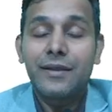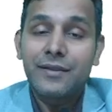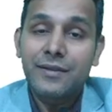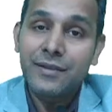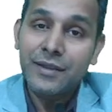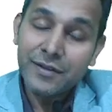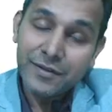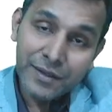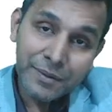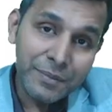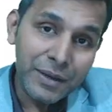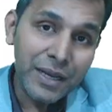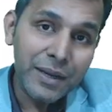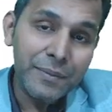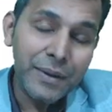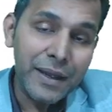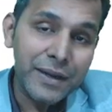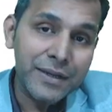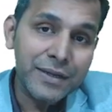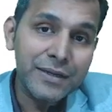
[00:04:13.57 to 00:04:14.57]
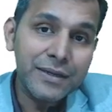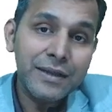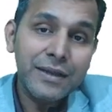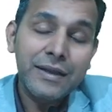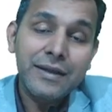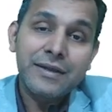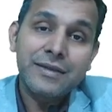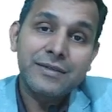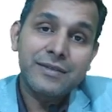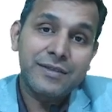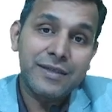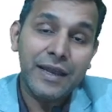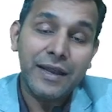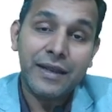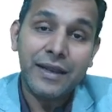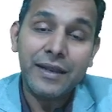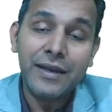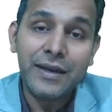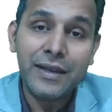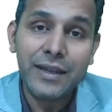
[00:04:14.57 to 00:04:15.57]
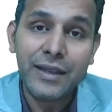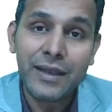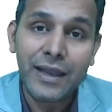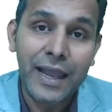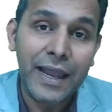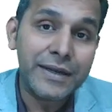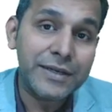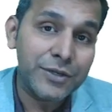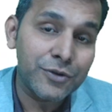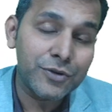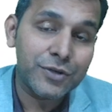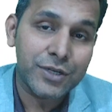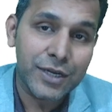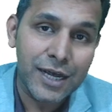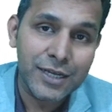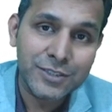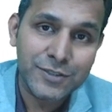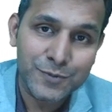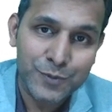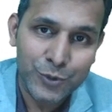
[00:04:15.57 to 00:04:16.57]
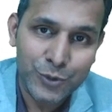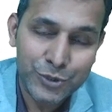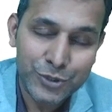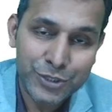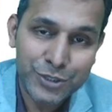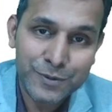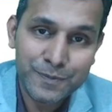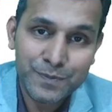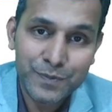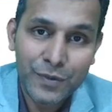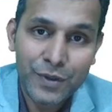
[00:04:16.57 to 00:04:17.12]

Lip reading: In the similar manner, secondary active transport